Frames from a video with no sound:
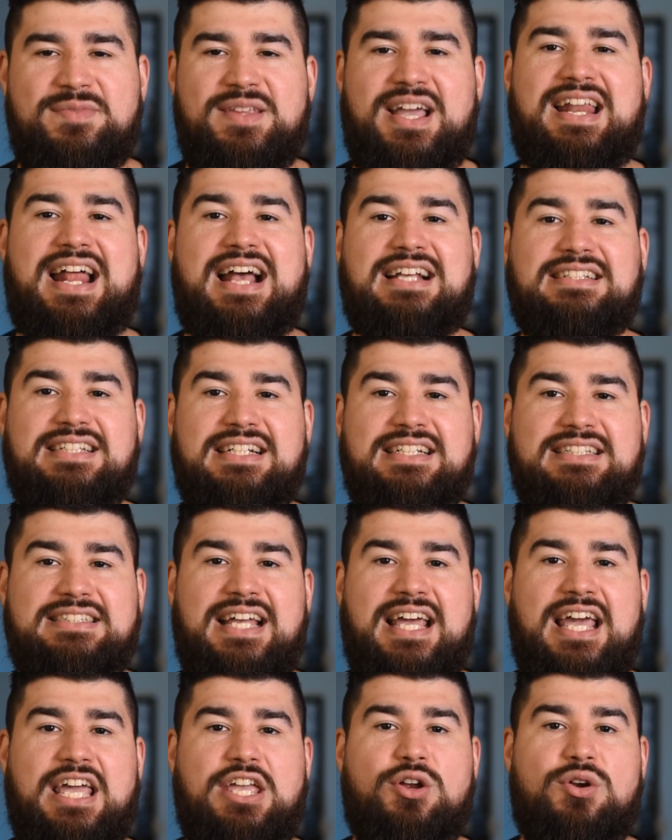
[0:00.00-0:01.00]
And as they
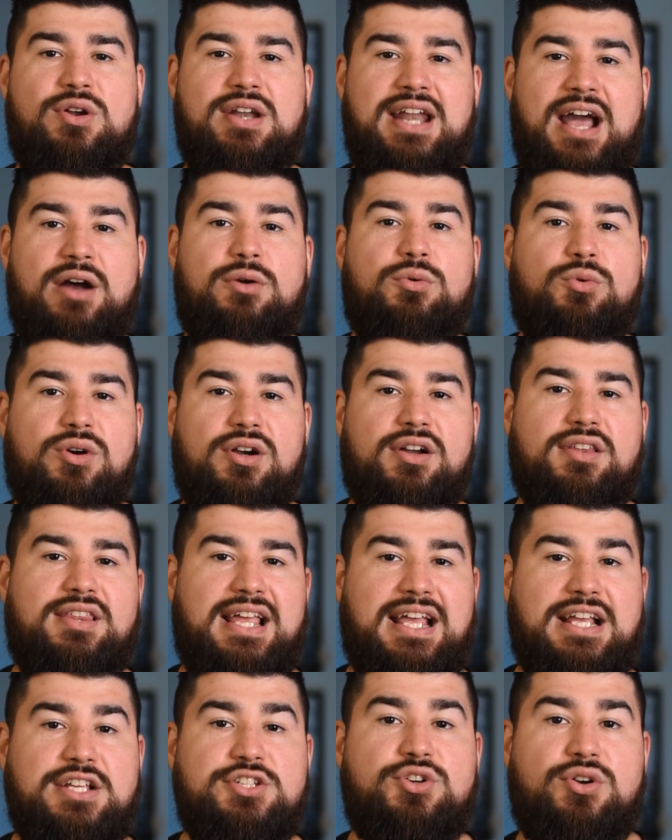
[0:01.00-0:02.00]
say, your net worth
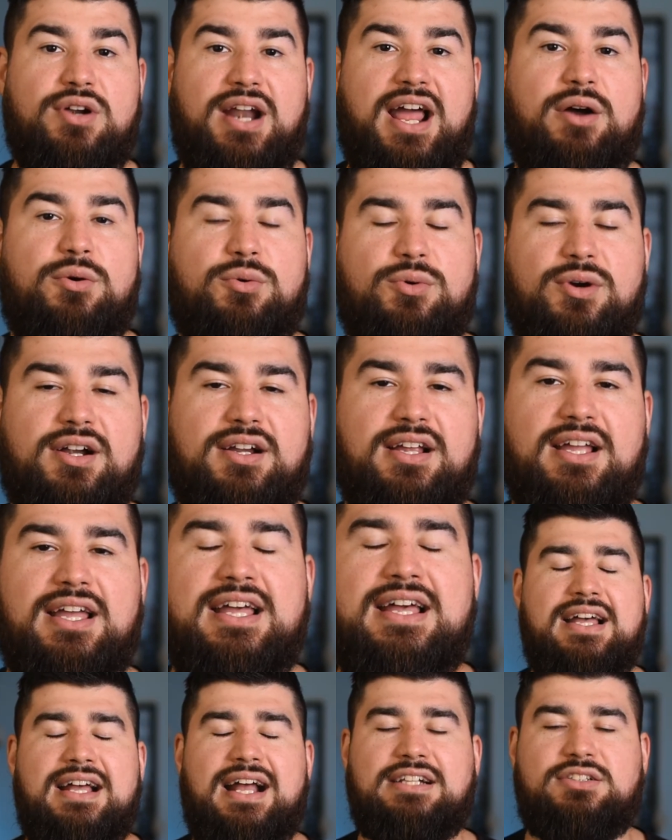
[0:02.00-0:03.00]
is your network.
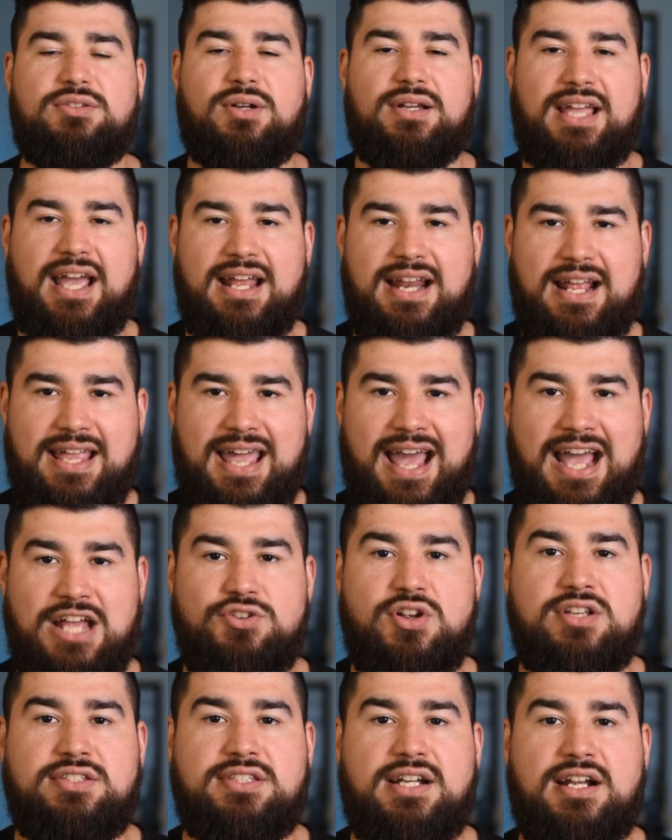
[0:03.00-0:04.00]
And so again, I can't
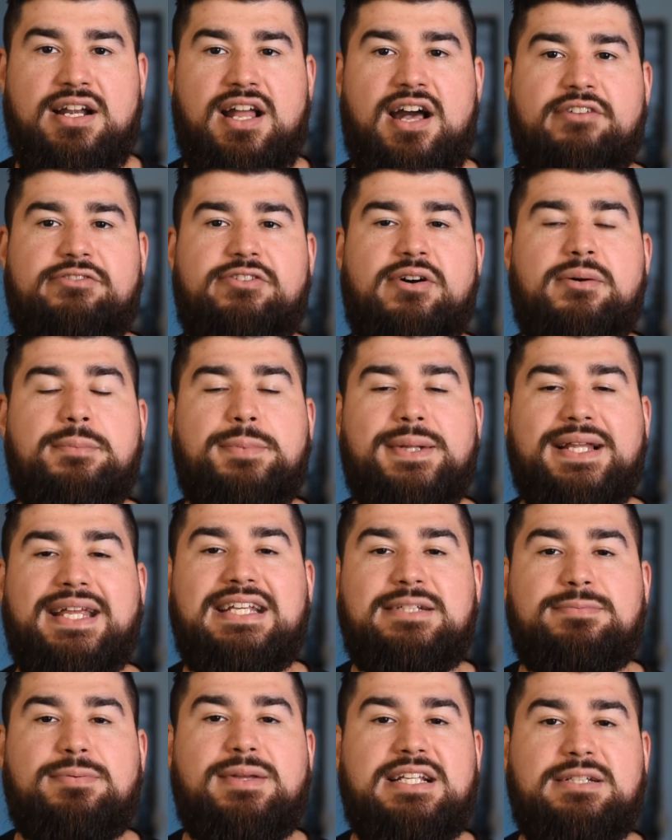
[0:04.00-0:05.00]
stress it enough.
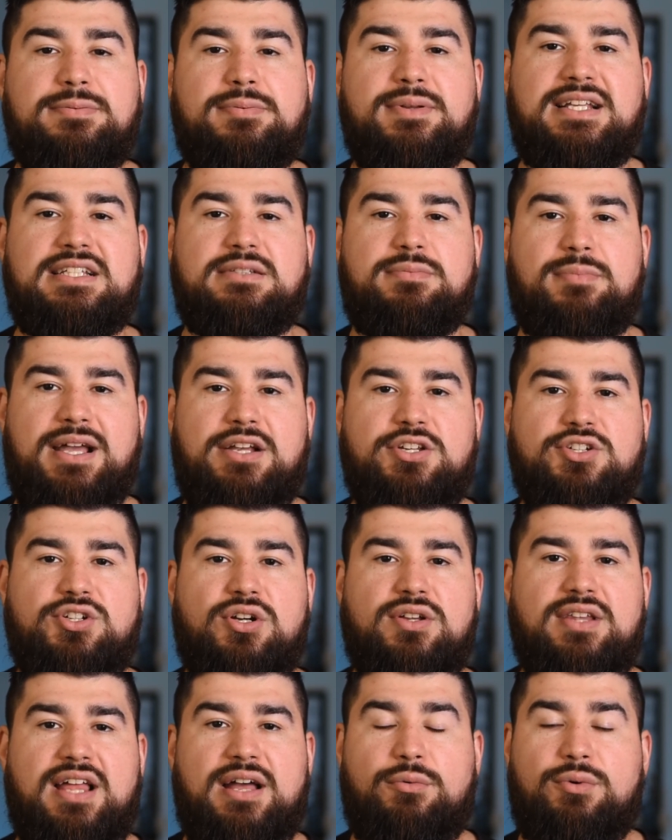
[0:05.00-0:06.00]
Please, please, please make
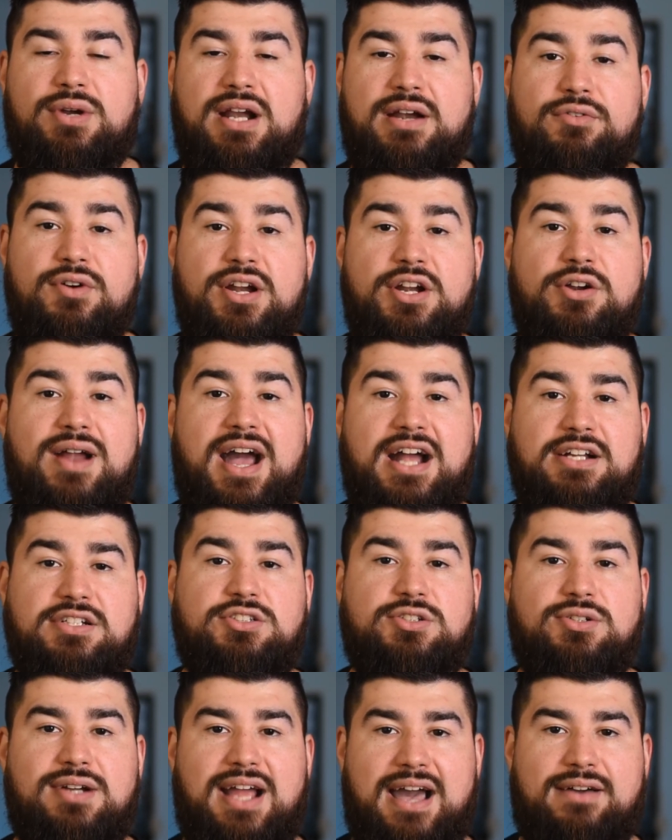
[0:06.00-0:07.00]
sure that whatever
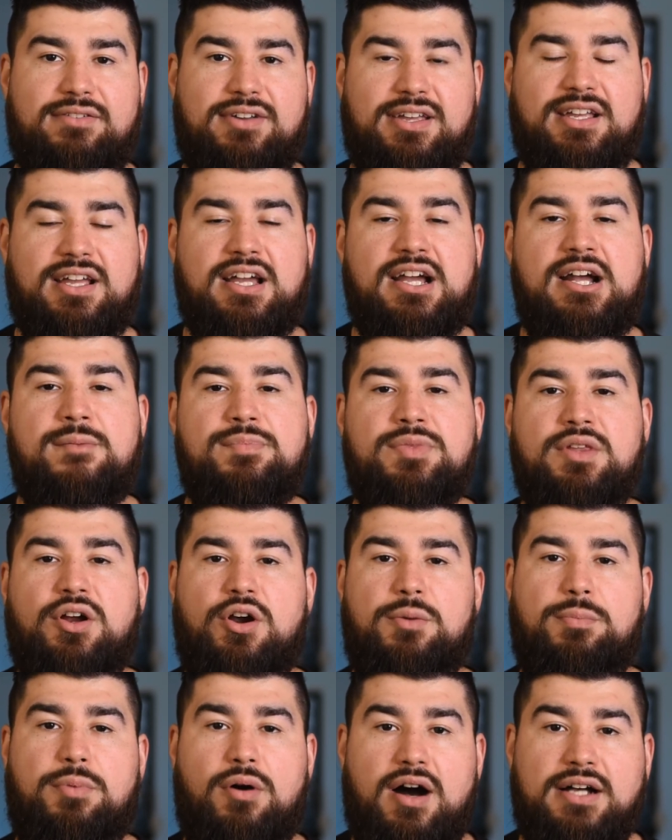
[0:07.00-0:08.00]
interactions you're having
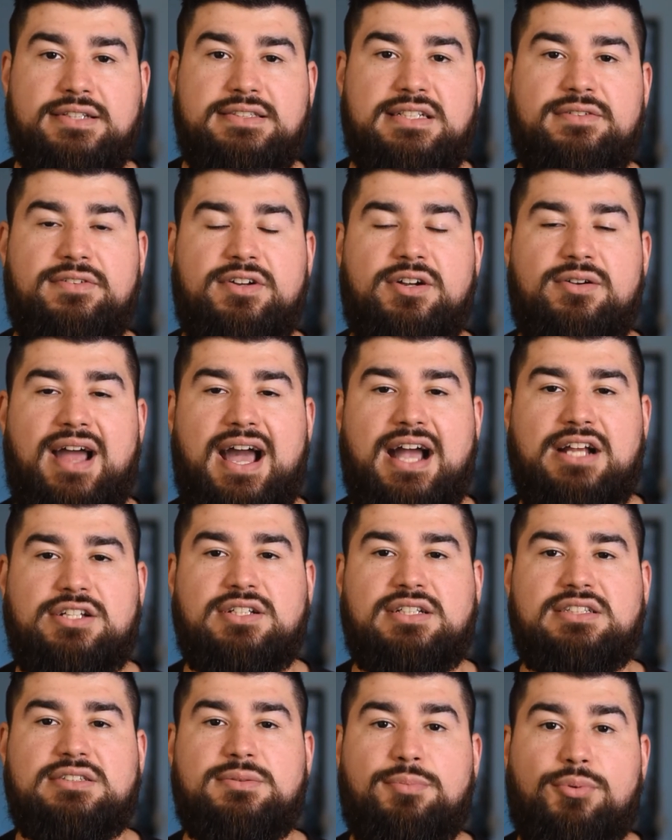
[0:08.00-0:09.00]
or positive
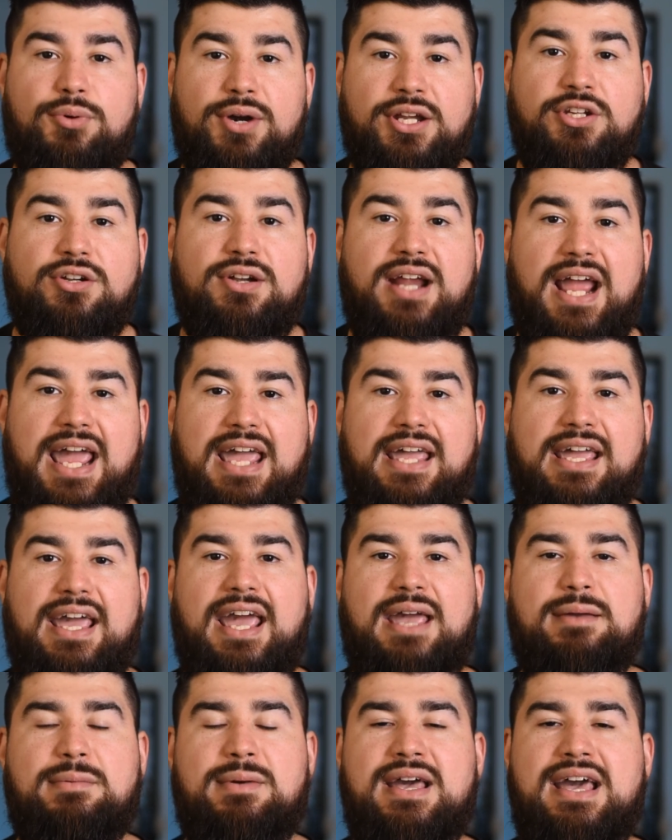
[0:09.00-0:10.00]
interactions, bring your A
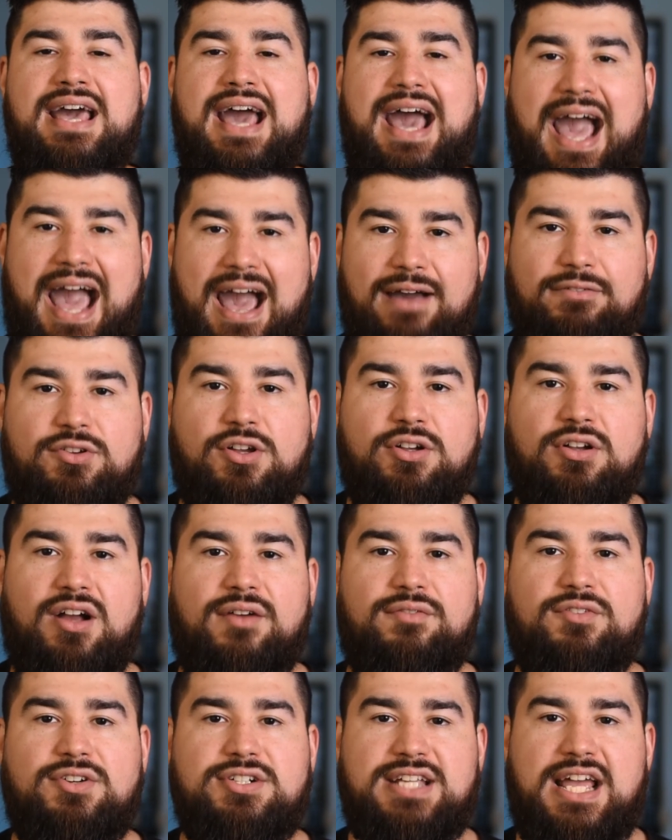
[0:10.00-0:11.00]
game, have good
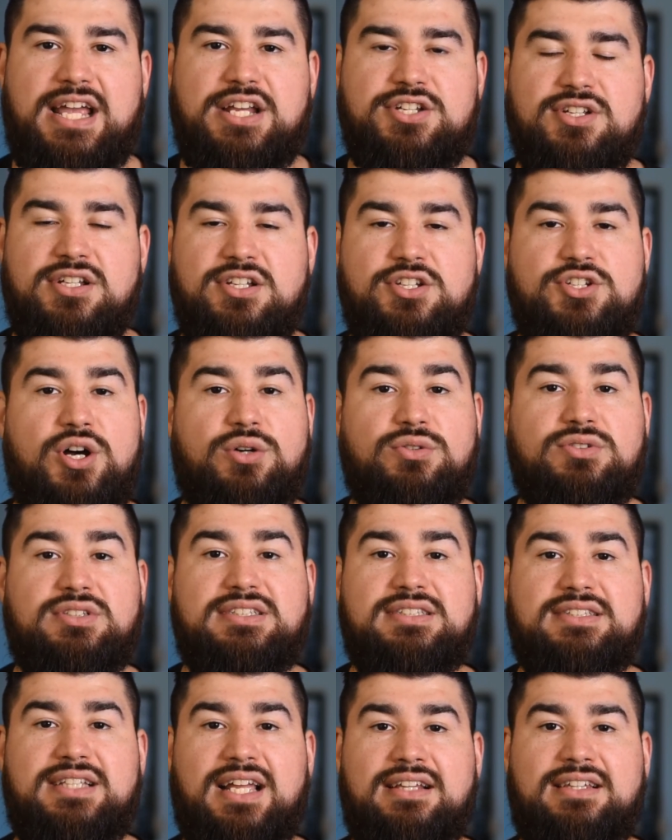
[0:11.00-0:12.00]
conversation. Don't
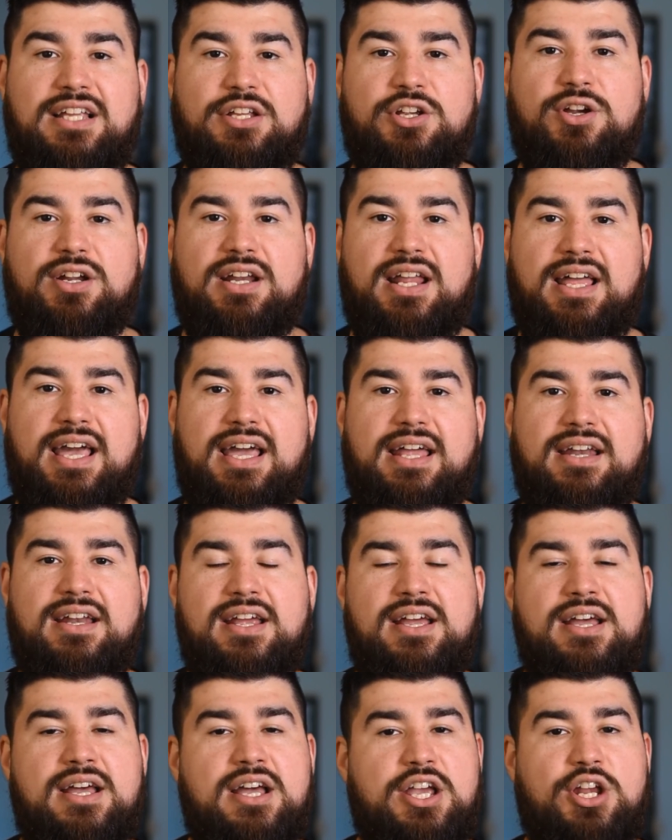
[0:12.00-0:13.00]
just think that you're going to hit,
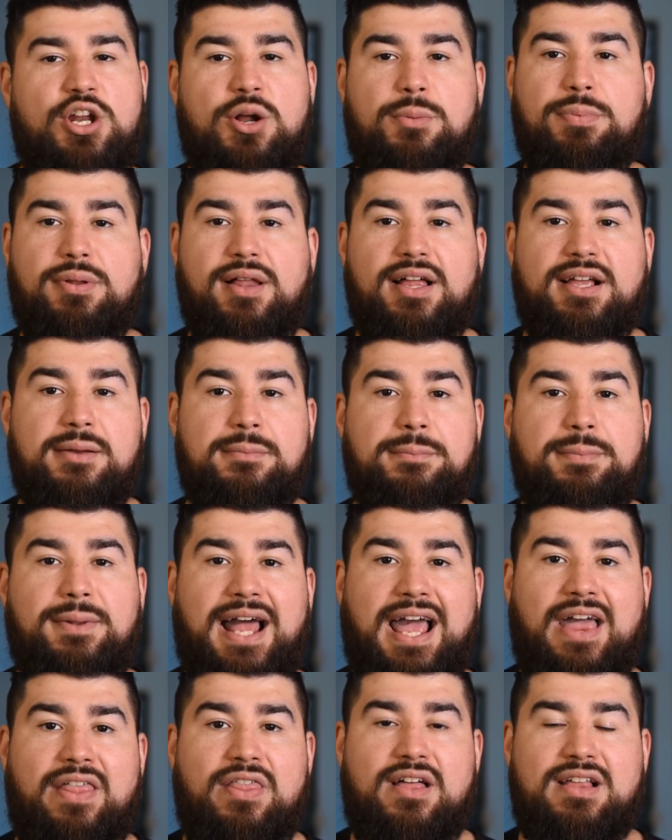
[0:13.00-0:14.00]
you know, plug and
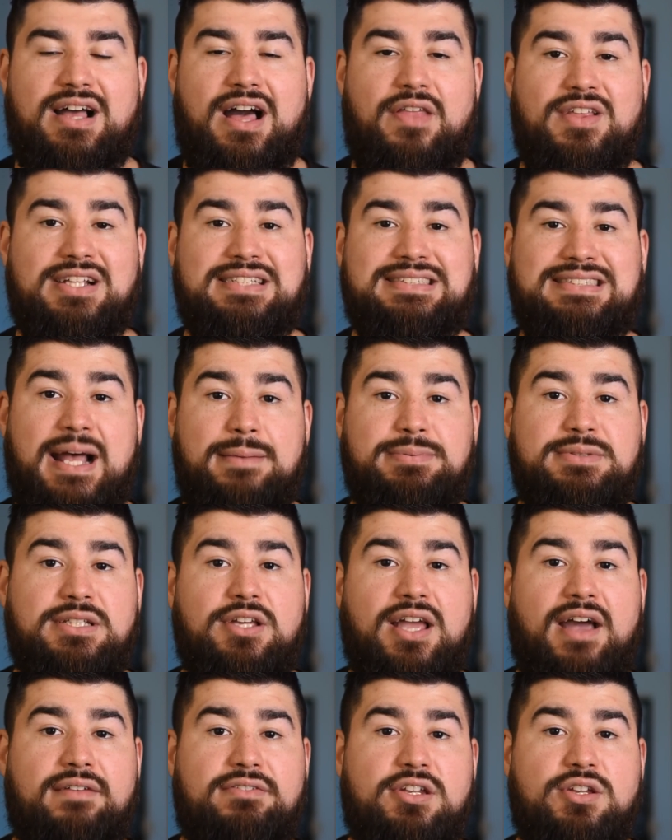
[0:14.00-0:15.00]
play on the steps that
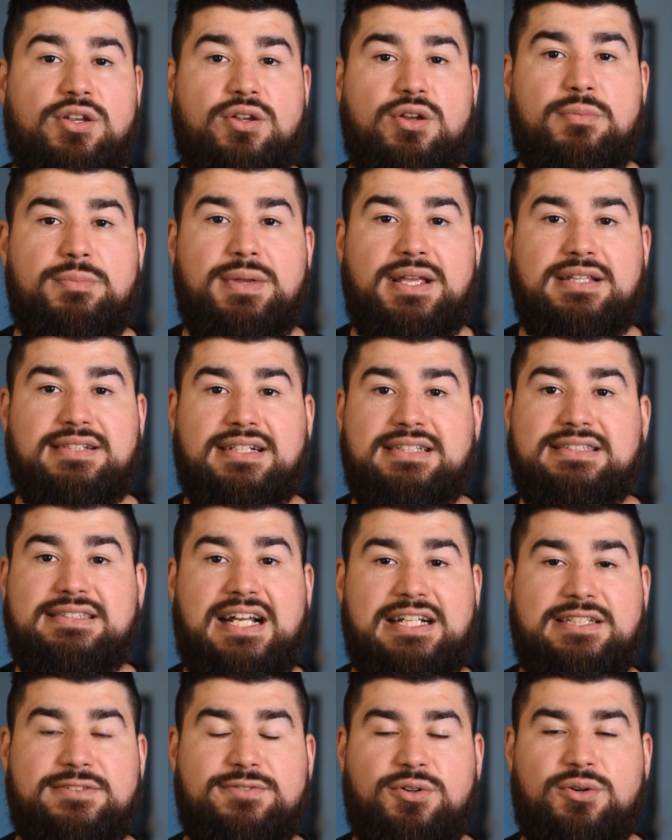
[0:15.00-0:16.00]
you have to do to be
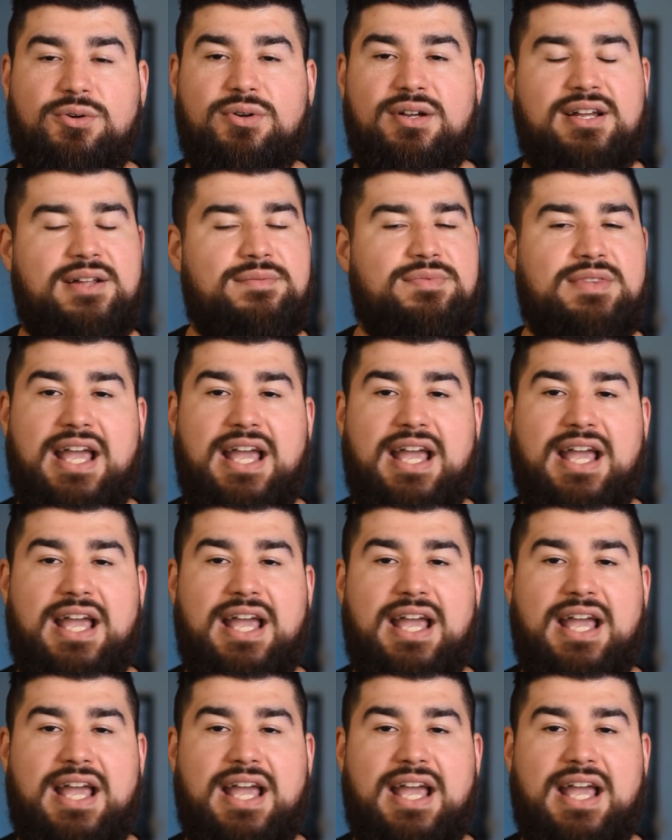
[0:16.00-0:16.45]
successful.